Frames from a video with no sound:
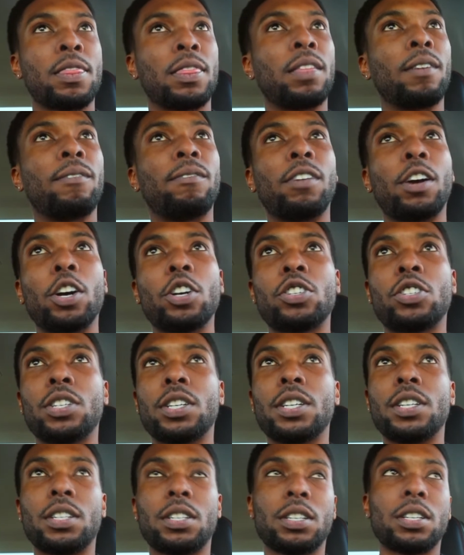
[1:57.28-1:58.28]
The
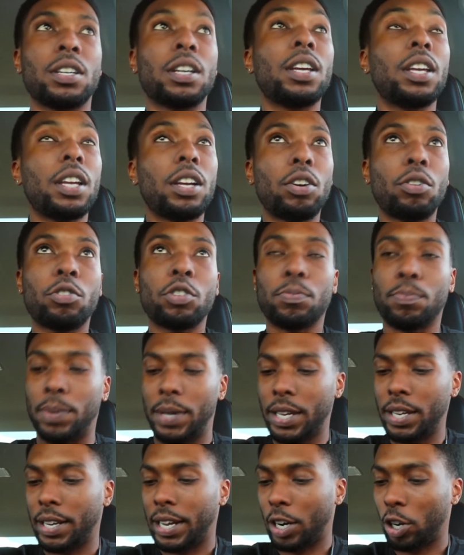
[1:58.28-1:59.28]
verses, he could
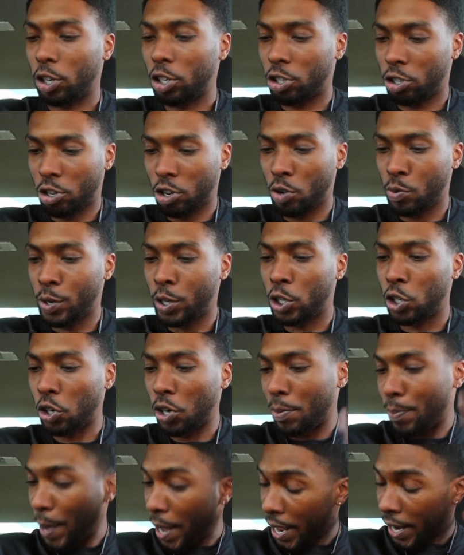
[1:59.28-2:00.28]
spit like on a song with
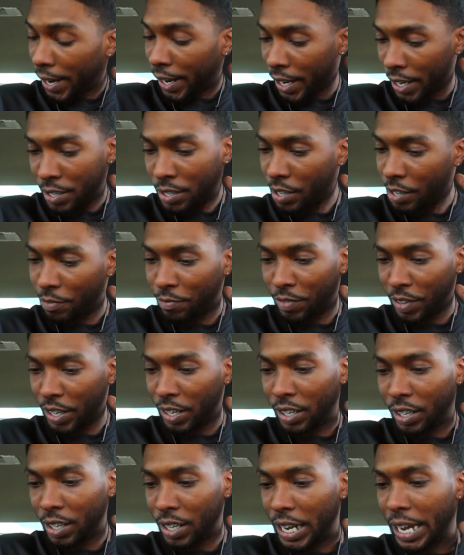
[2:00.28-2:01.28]
Joey Badass,
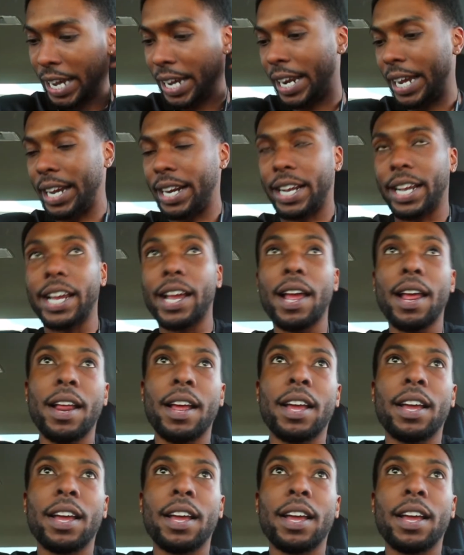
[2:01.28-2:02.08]
Infinity 888.